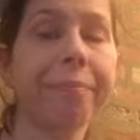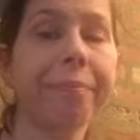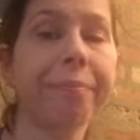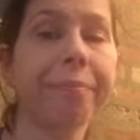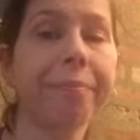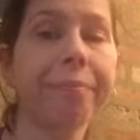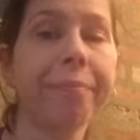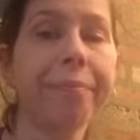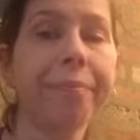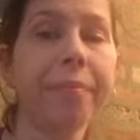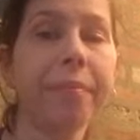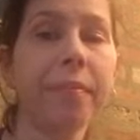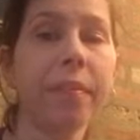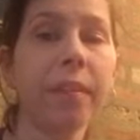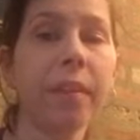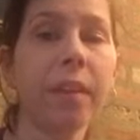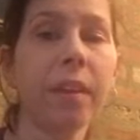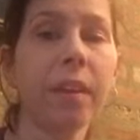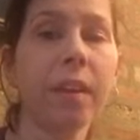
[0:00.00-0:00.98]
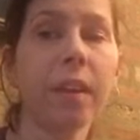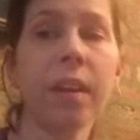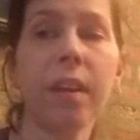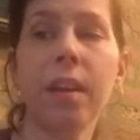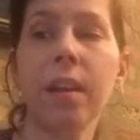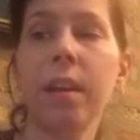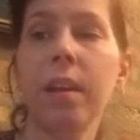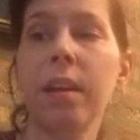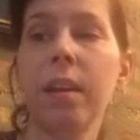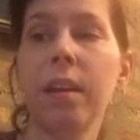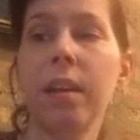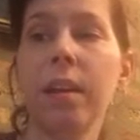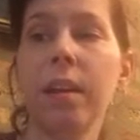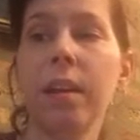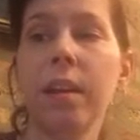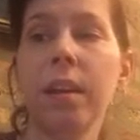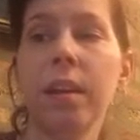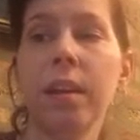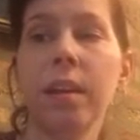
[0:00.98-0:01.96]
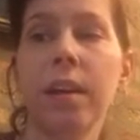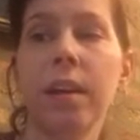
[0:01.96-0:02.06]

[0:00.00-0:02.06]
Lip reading: (no one is talking)